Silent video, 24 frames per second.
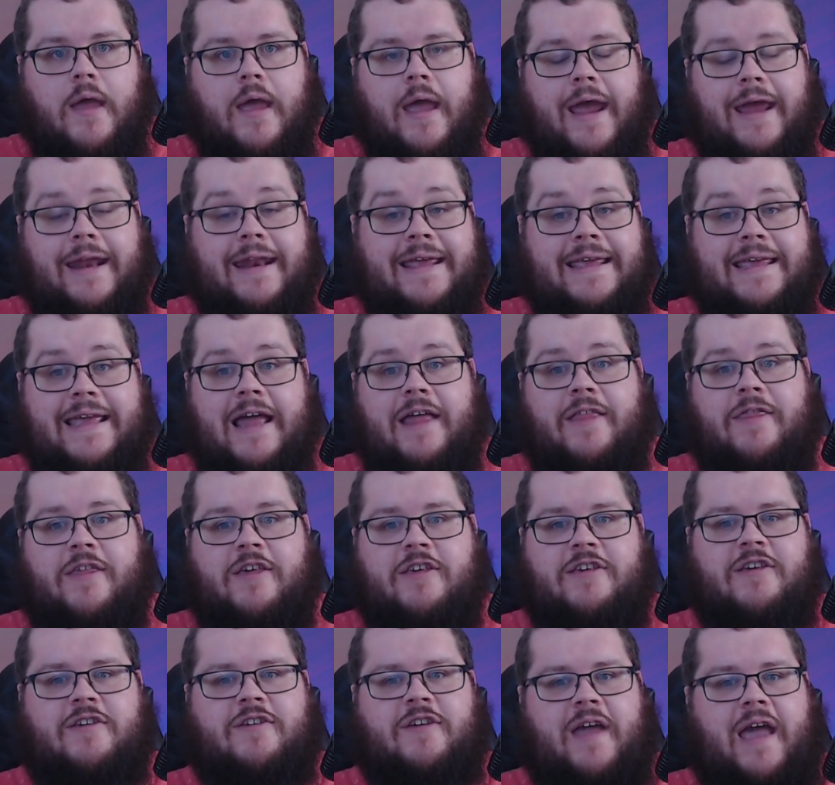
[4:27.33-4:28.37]
And again,
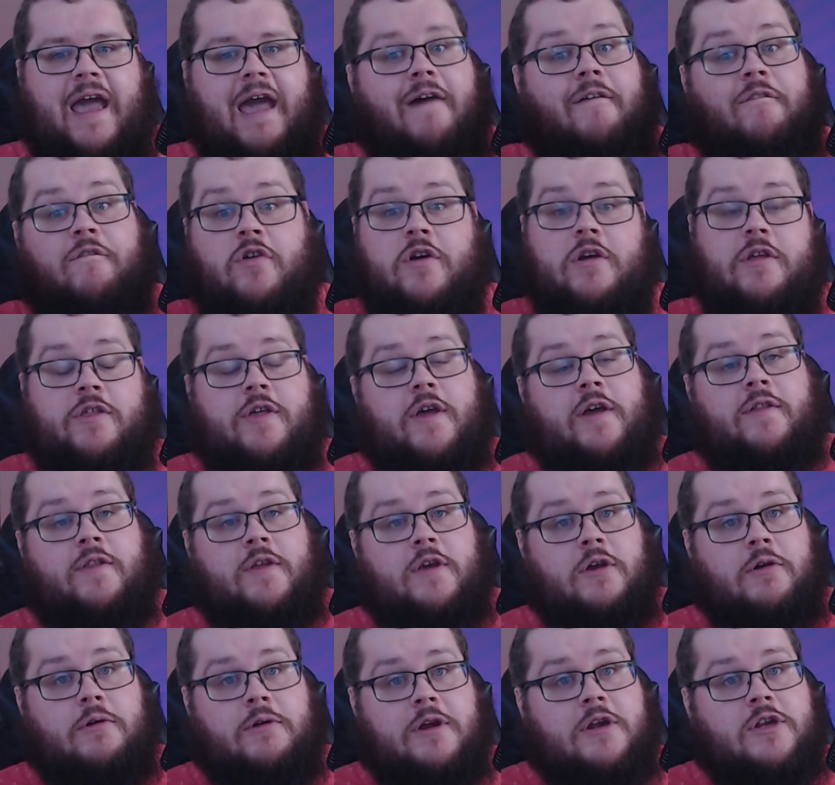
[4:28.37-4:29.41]
this isn't everything that
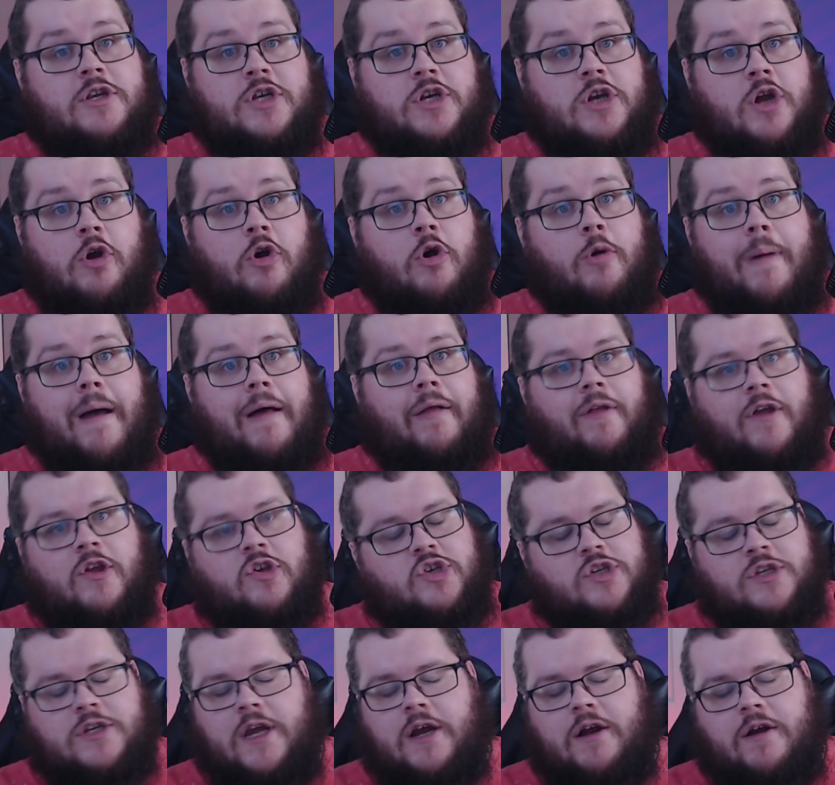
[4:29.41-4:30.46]
you need to know about
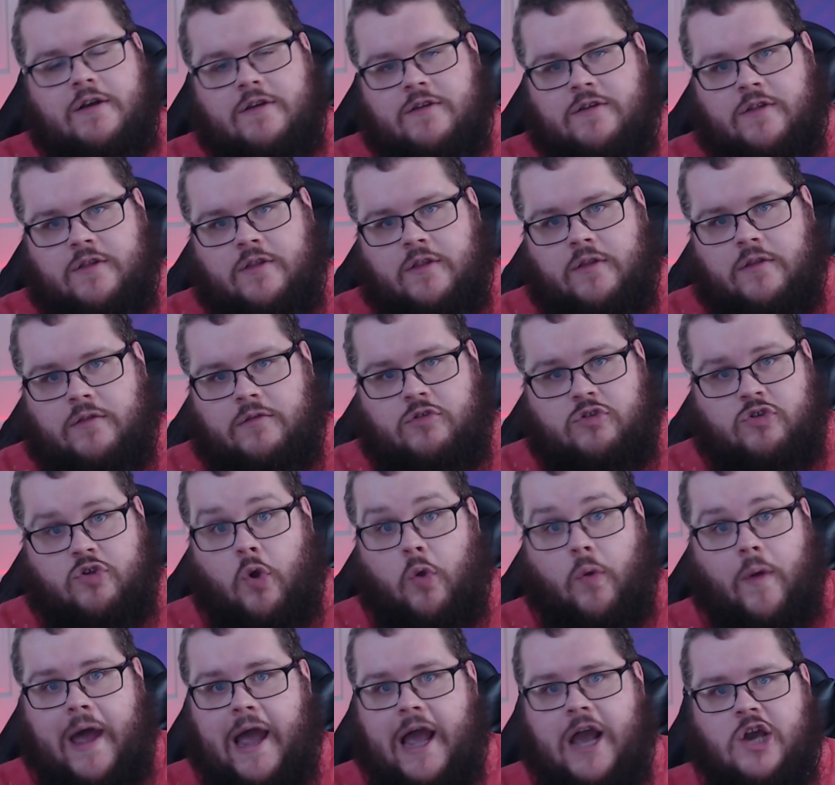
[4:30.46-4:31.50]
Legendaries and
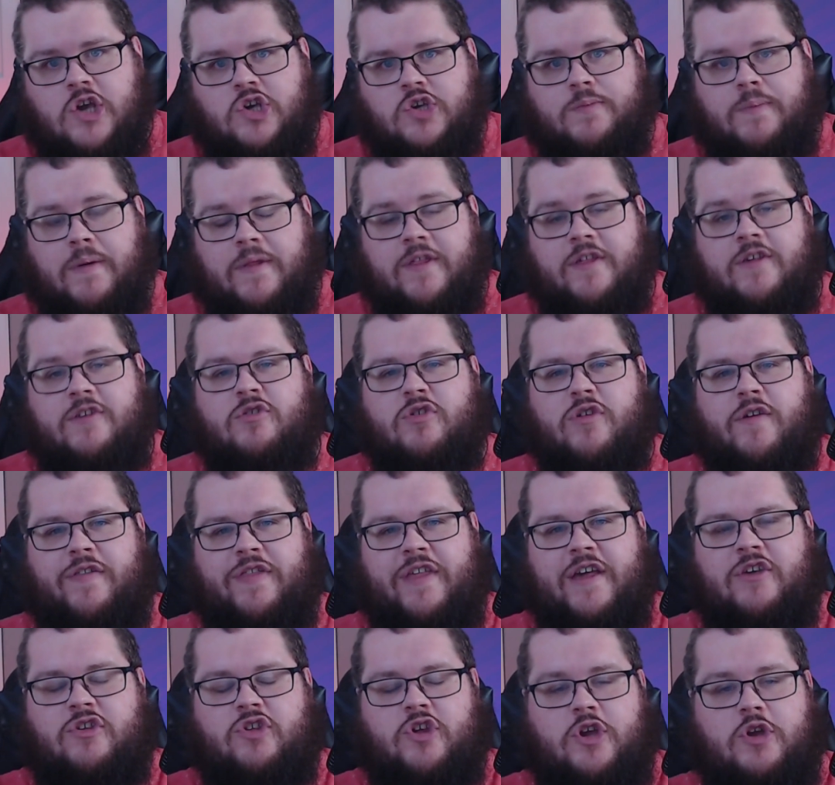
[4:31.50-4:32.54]
Soul Ash, but these are the
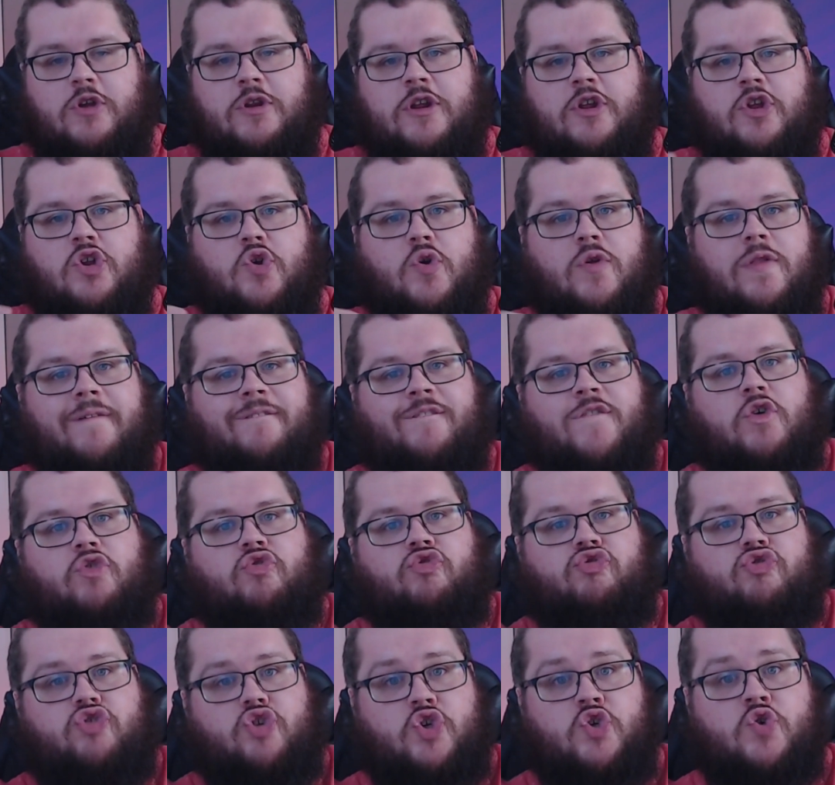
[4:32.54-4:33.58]
things that you need to do in the
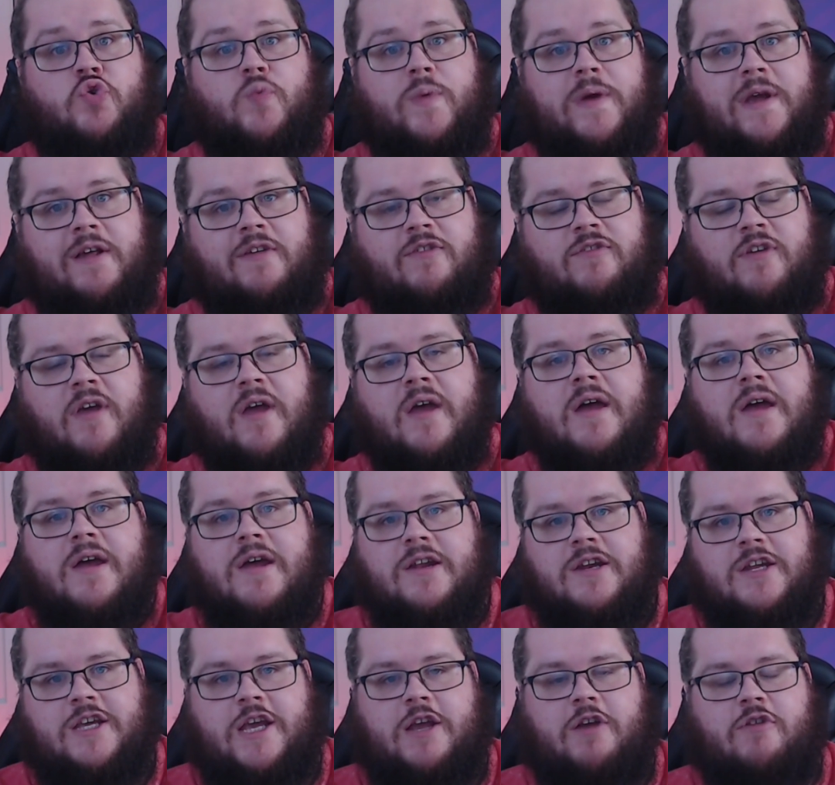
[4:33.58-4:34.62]
first 2 weeks
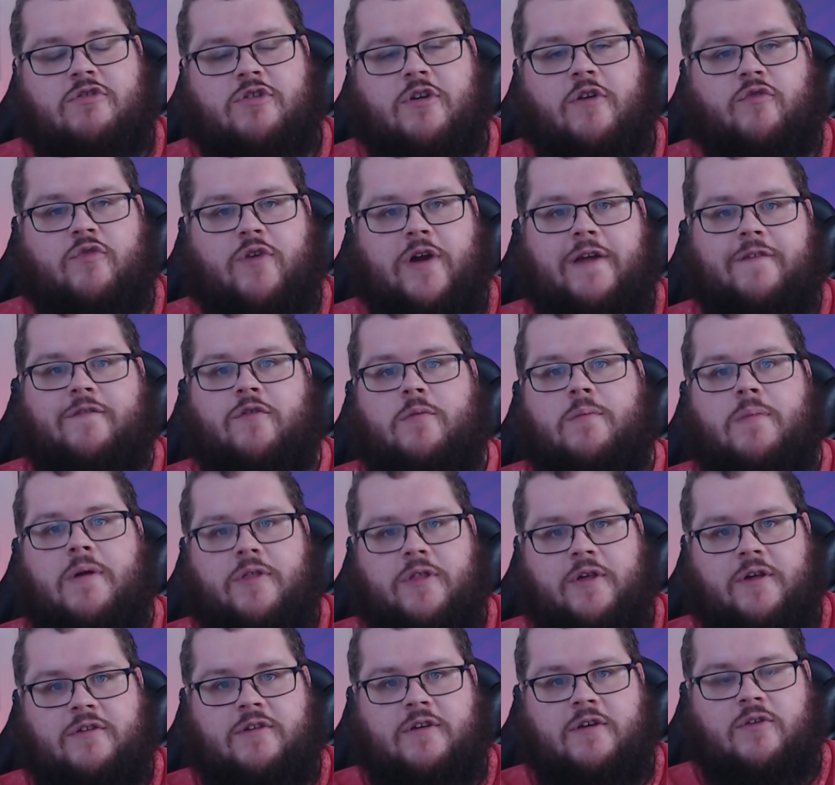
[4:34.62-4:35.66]
to get yourself ready for
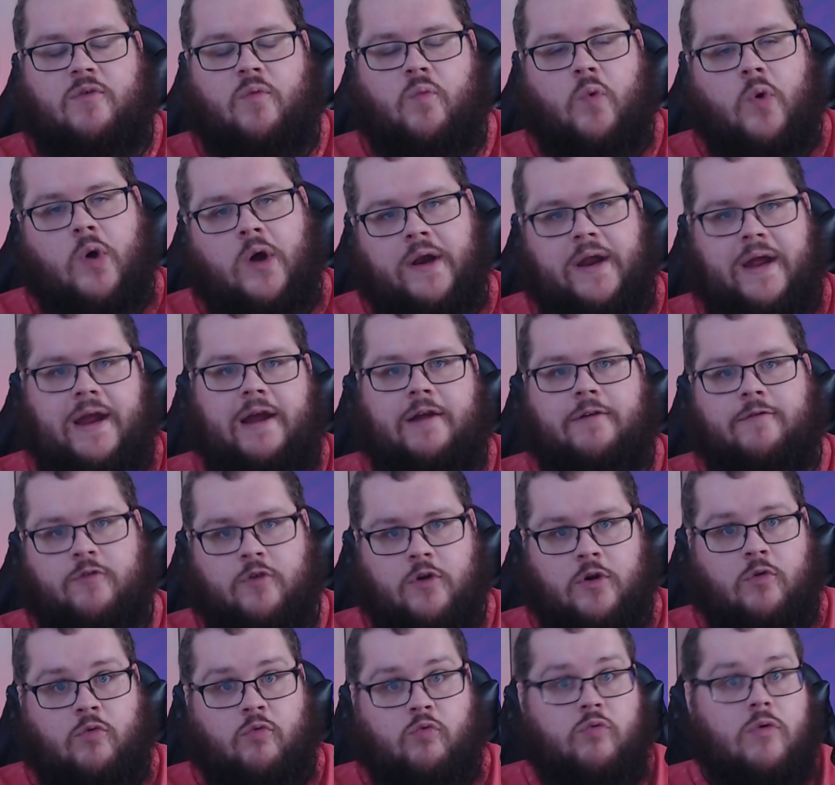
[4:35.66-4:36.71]
Mythic Season 1 and for
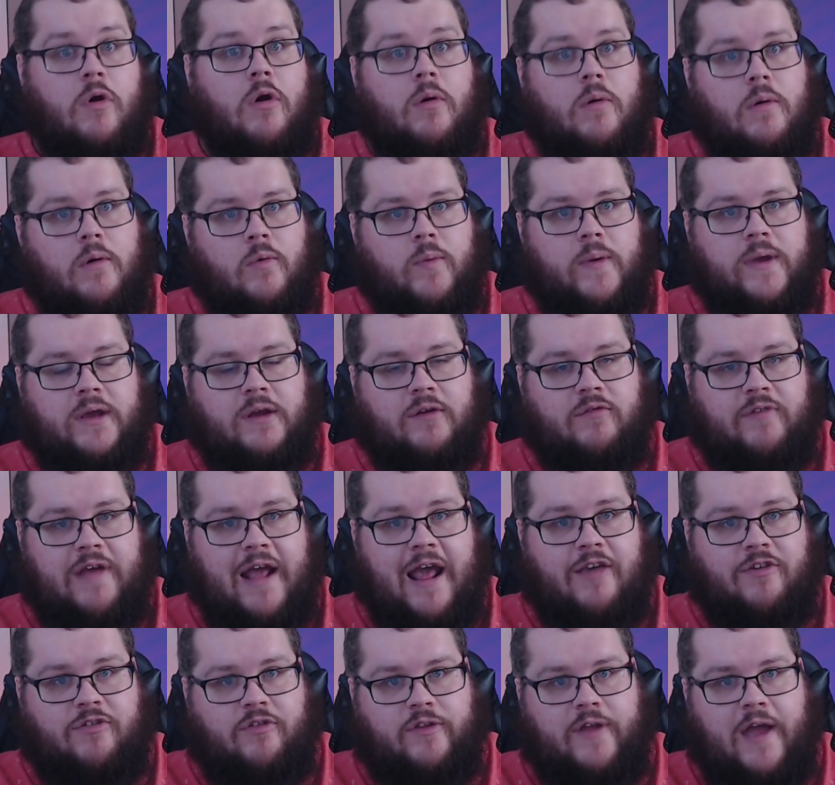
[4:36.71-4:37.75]
Heroic Week of
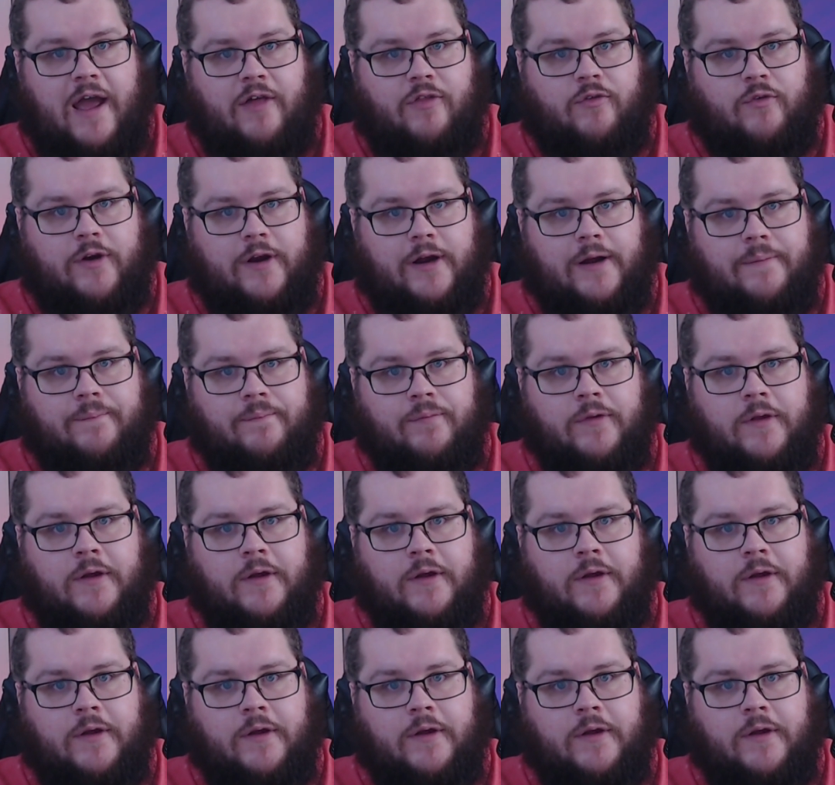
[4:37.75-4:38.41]
Castle Nathria.